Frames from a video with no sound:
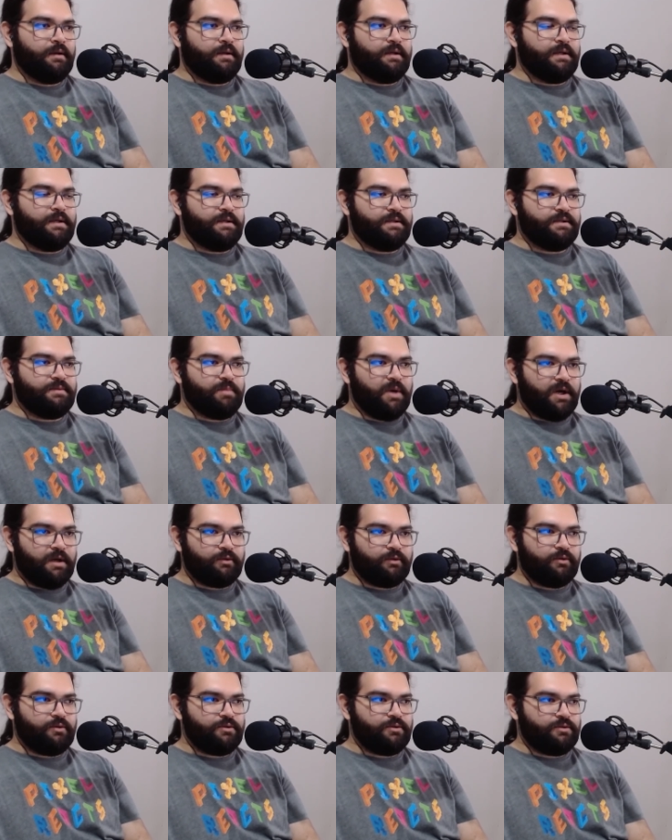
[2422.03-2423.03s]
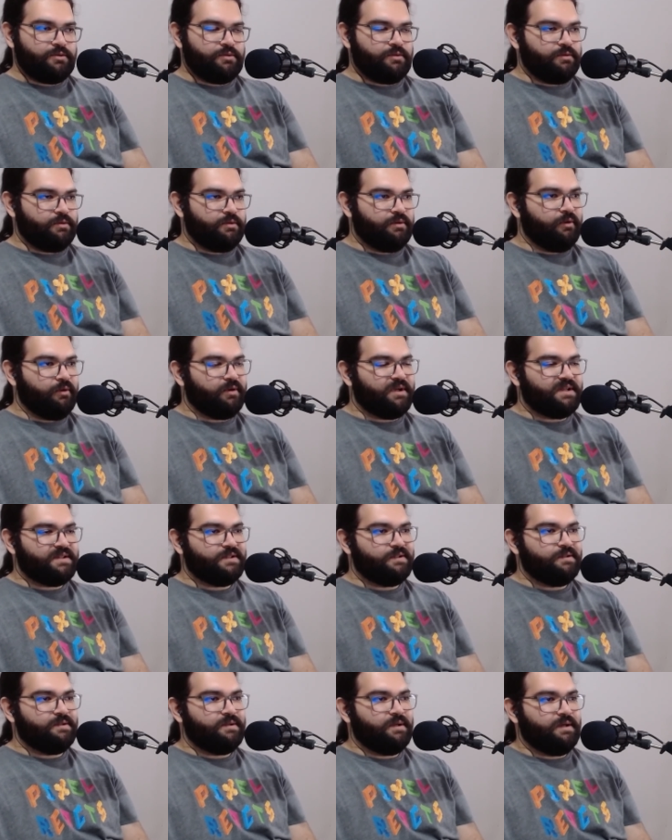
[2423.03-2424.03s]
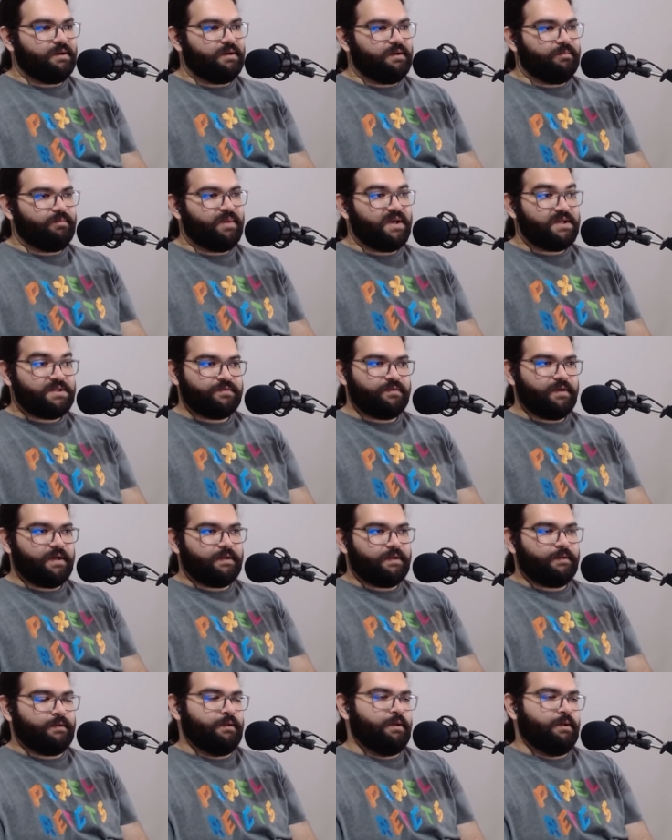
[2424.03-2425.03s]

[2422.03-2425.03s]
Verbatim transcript: is Bartosz, Jonas's uh, best friend.